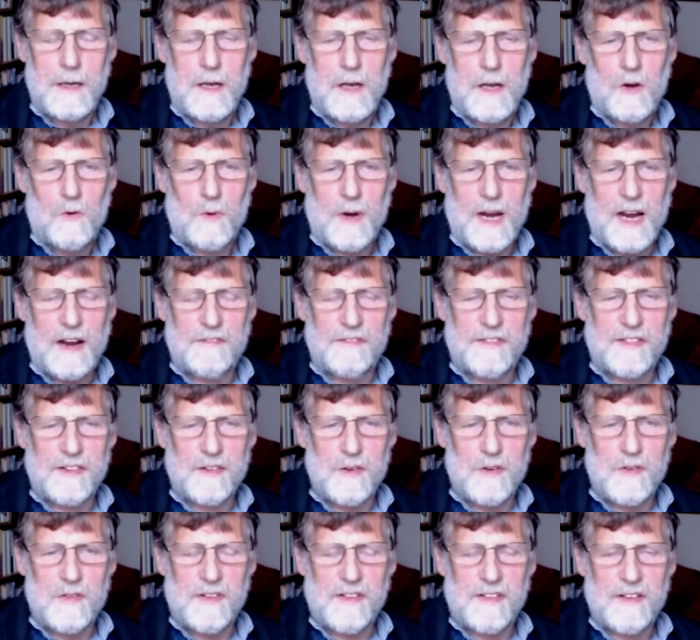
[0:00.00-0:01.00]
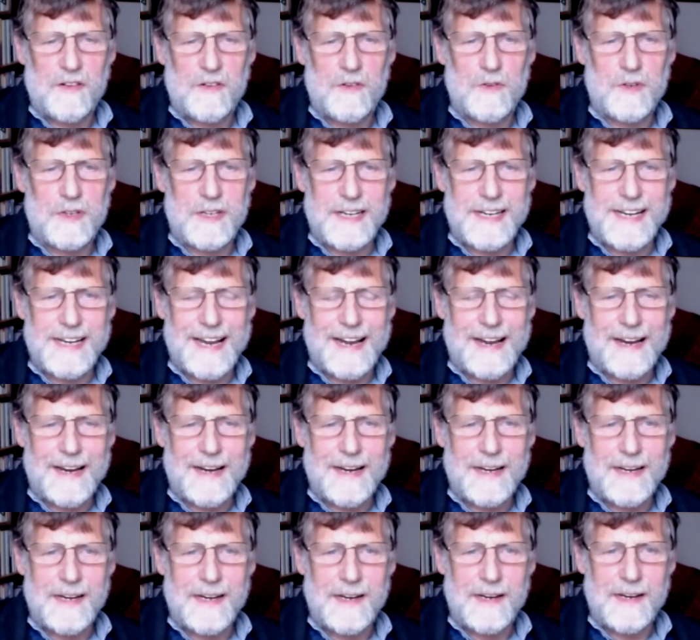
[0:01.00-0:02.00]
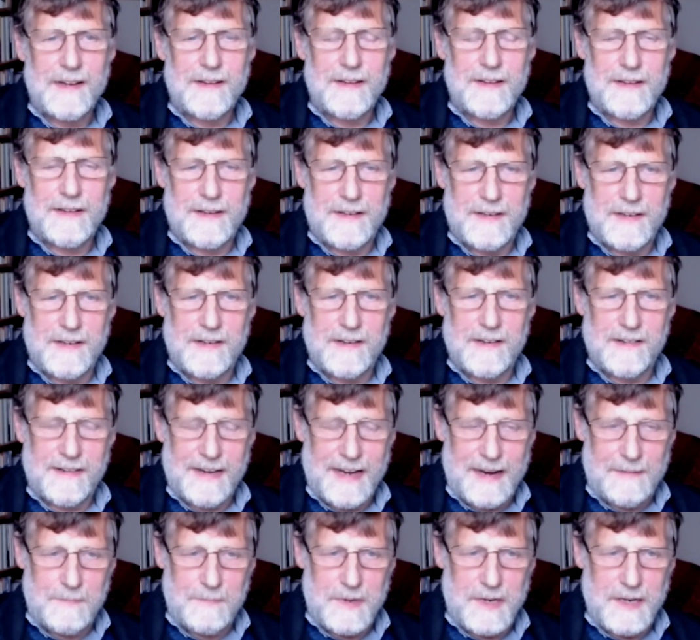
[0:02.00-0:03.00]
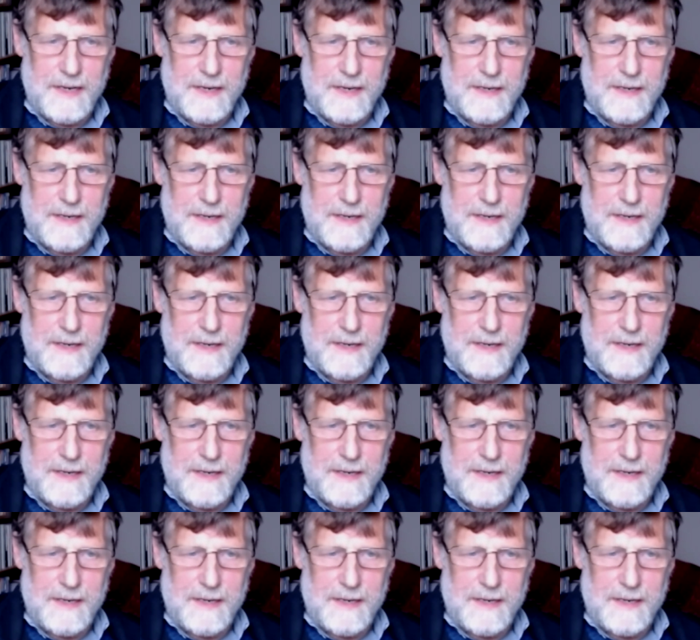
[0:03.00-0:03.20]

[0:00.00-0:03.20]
we have those who deny that it is happening.